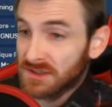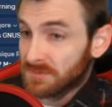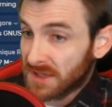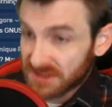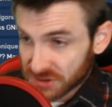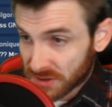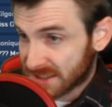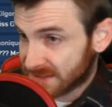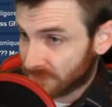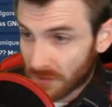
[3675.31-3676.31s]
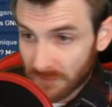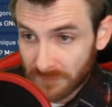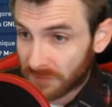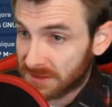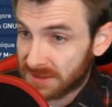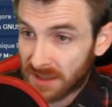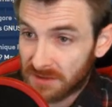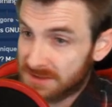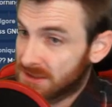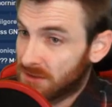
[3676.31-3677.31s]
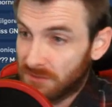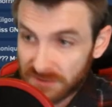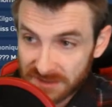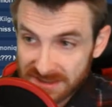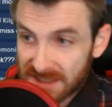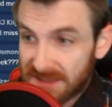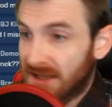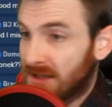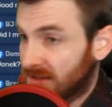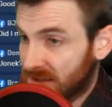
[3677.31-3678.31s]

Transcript: make the transfer over for a day or so and things like that.